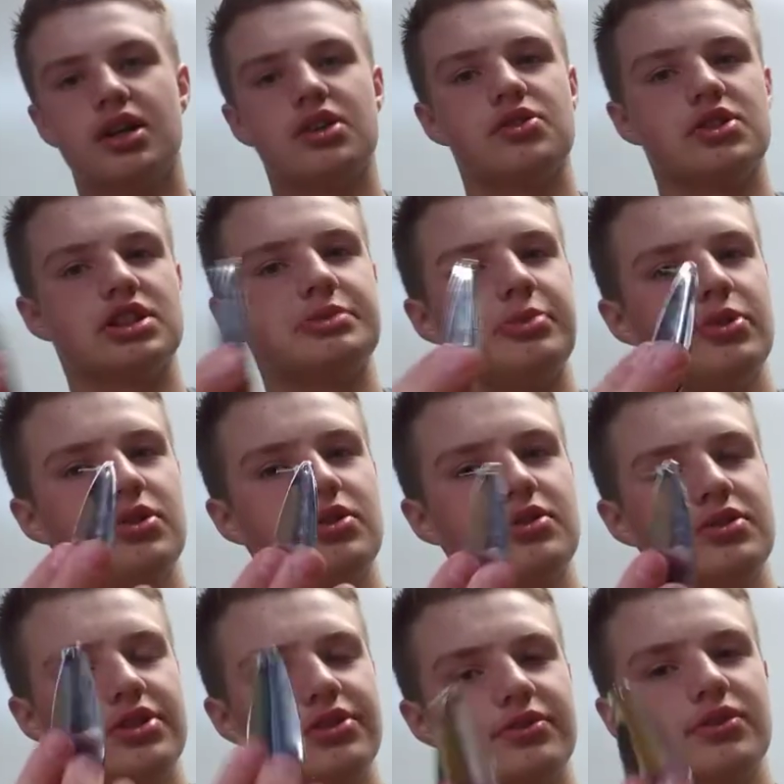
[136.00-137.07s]
To a
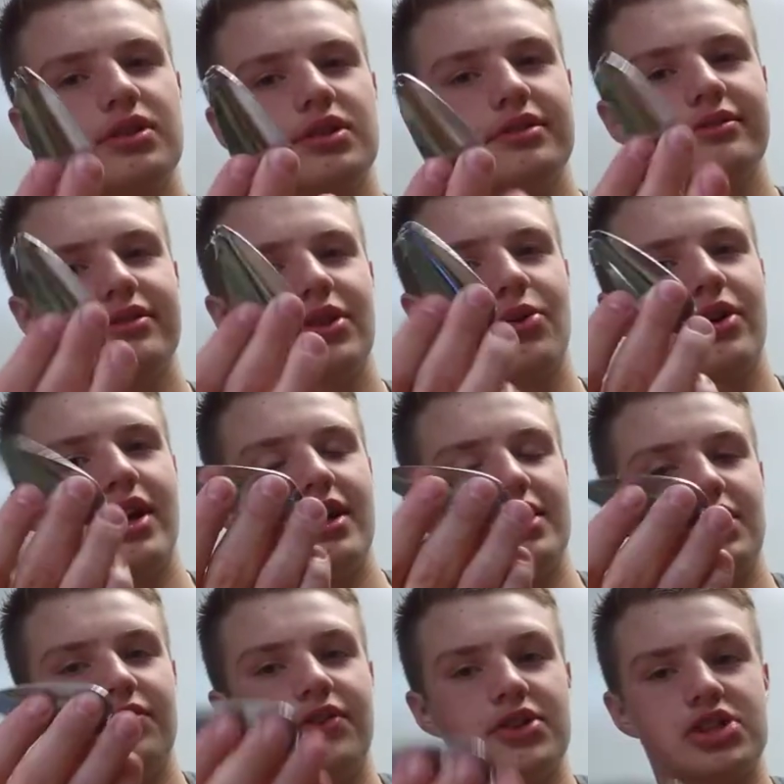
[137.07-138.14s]
spoon to
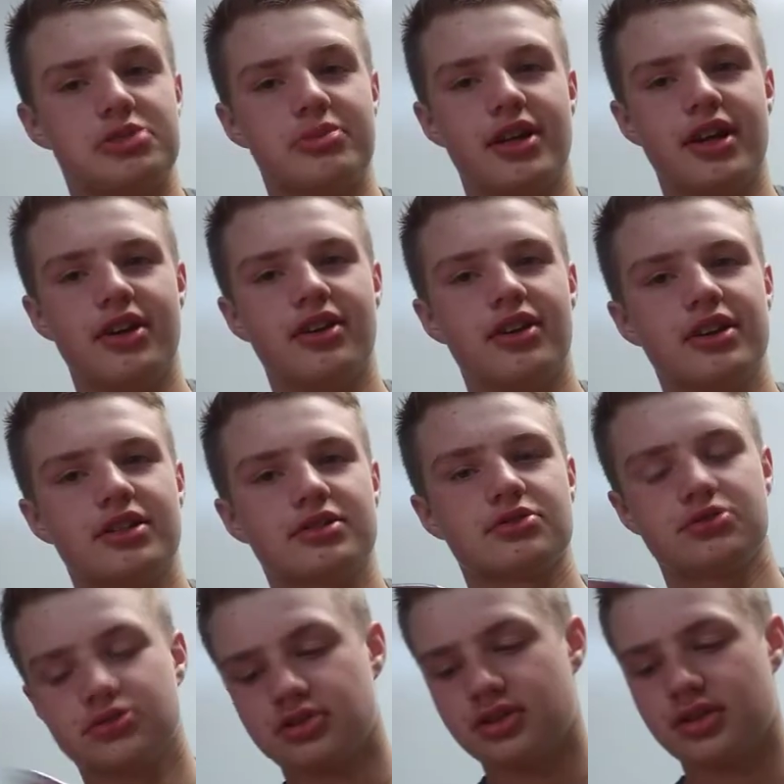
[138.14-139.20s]
locate the fish to my area,
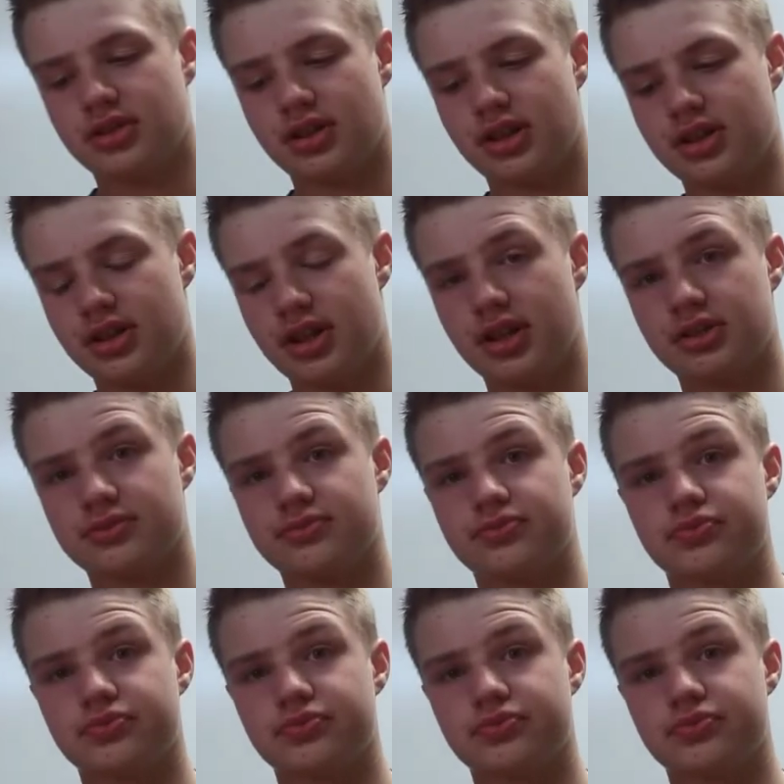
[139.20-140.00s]
and then